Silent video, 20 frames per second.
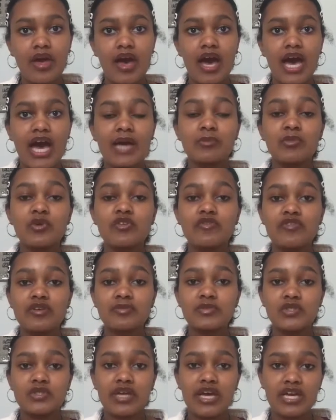I moved from
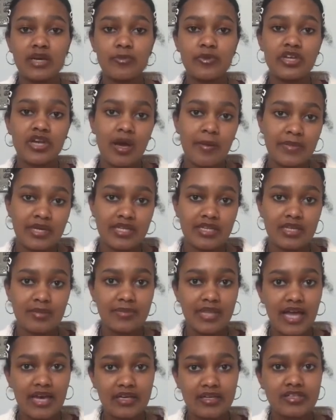Sudan, a predominantly
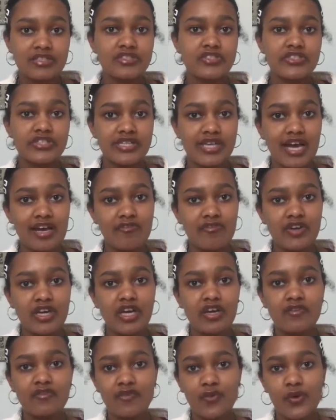black country in
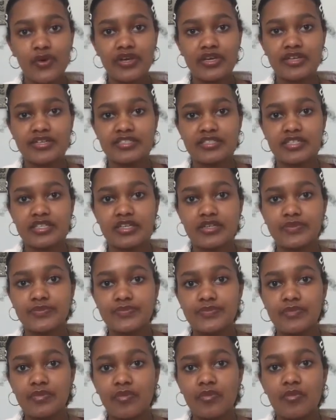Africa, 4 years ago.
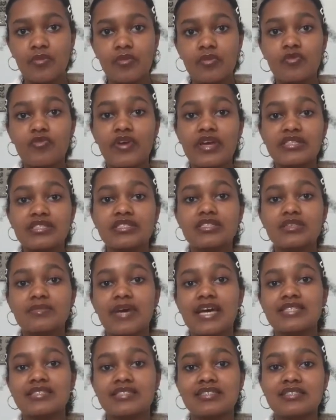Racism
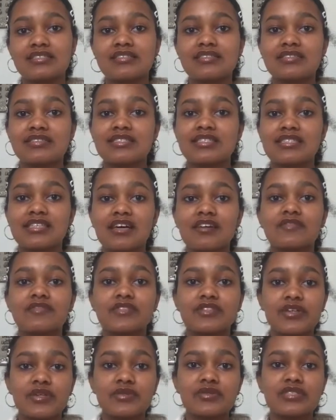has instilled itself
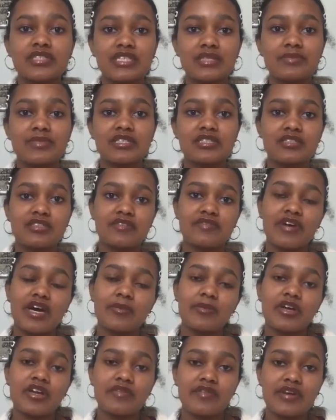so deep into the
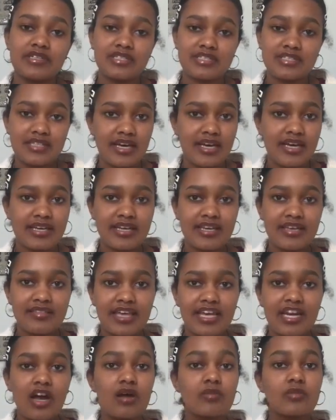fabric of our society
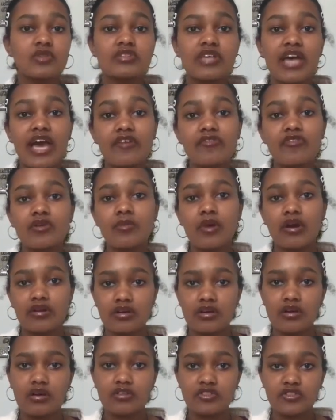that almost every modern
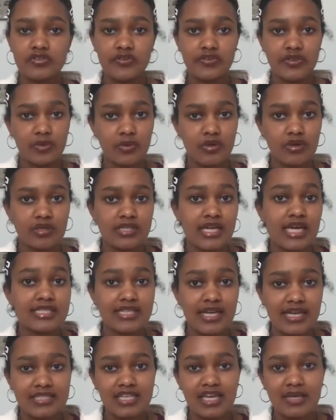culture in the world has
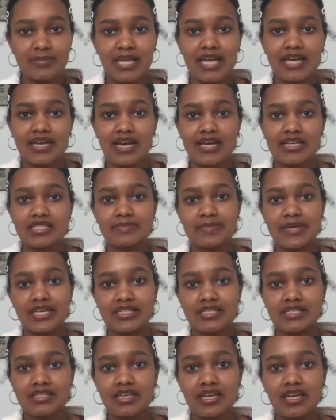anti-black
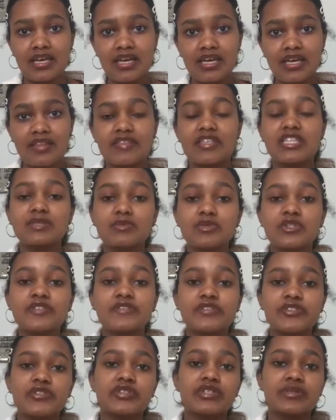aspects. This
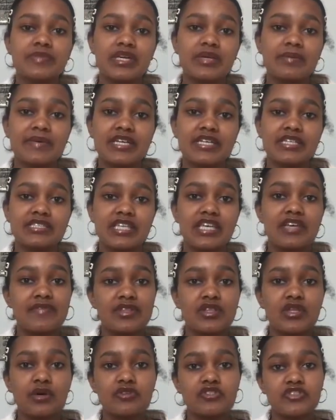proves true to me because even
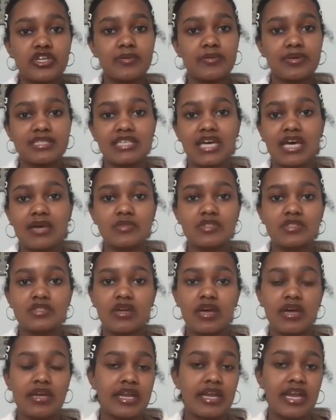though during my time in
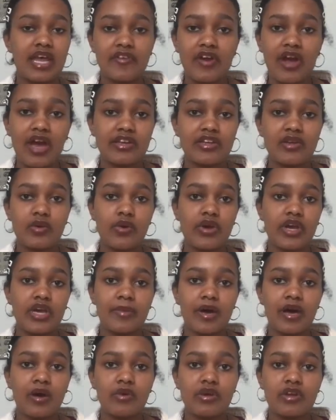Sudan I never had to worry
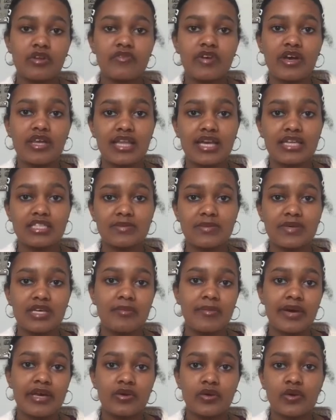about what it felt like to be a
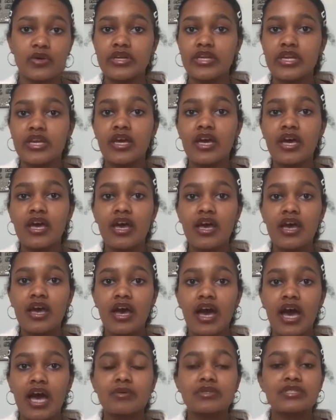minority,
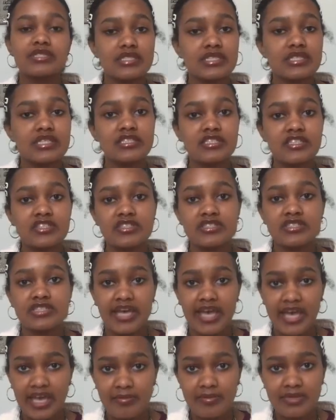I was still conditioned to
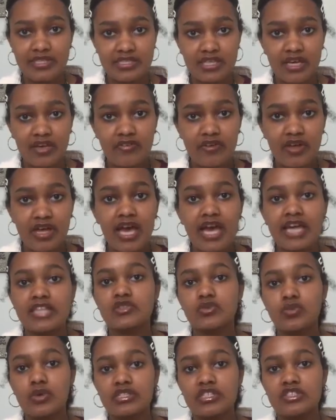hate myself and to
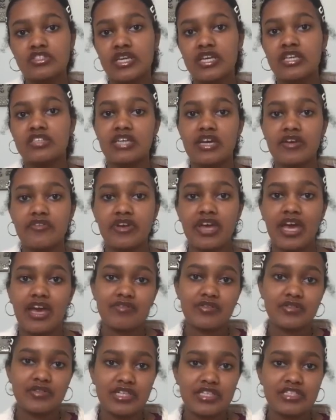want to change every
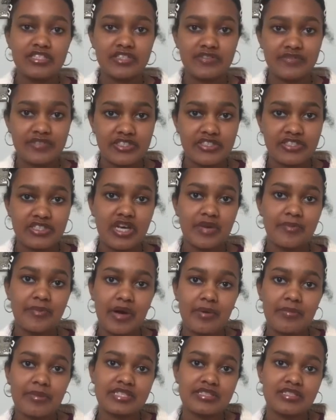Afrocentric feature
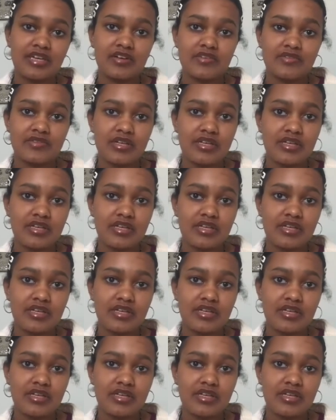about myself.